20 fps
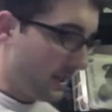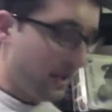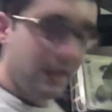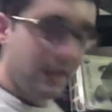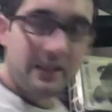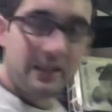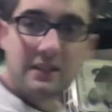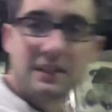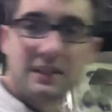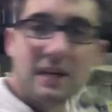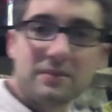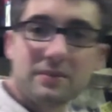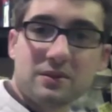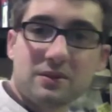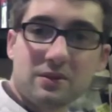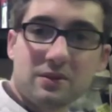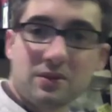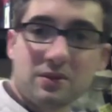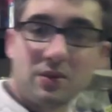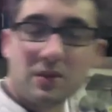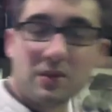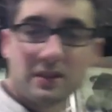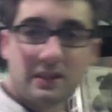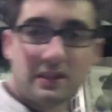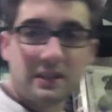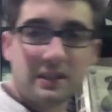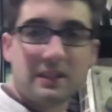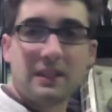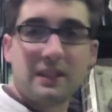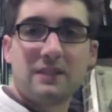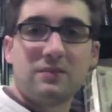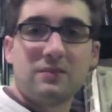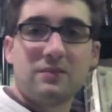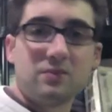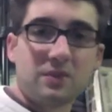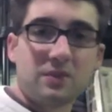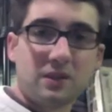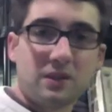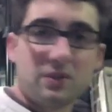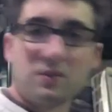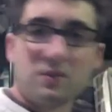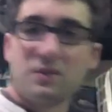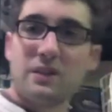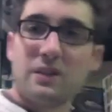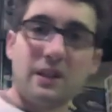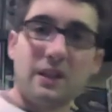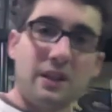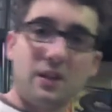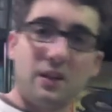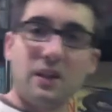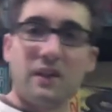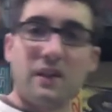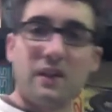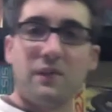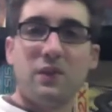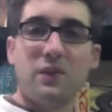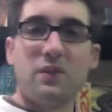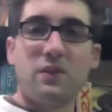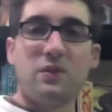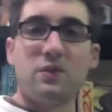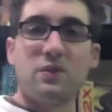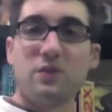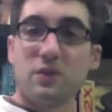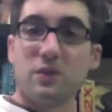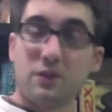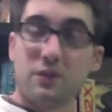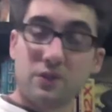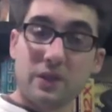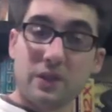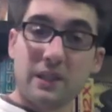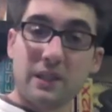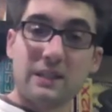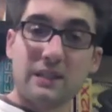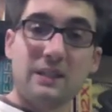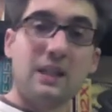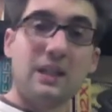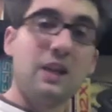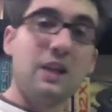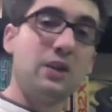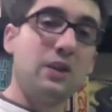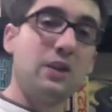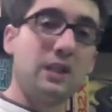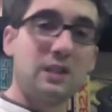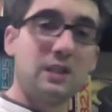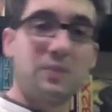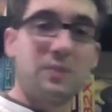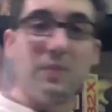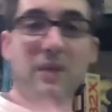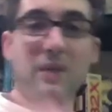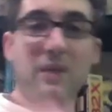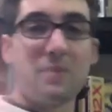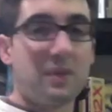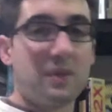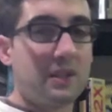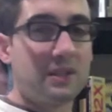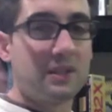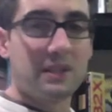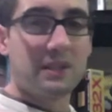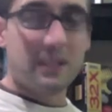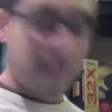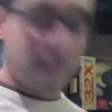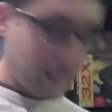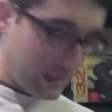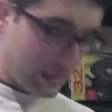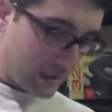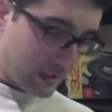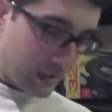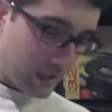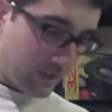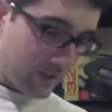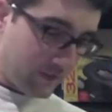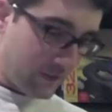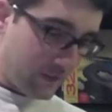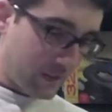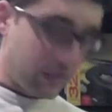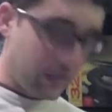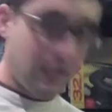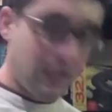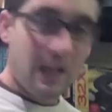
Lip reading: these obstacle courses. It's really cool, and then if you do little tricks, you get speed bursts. It's a lot of fun.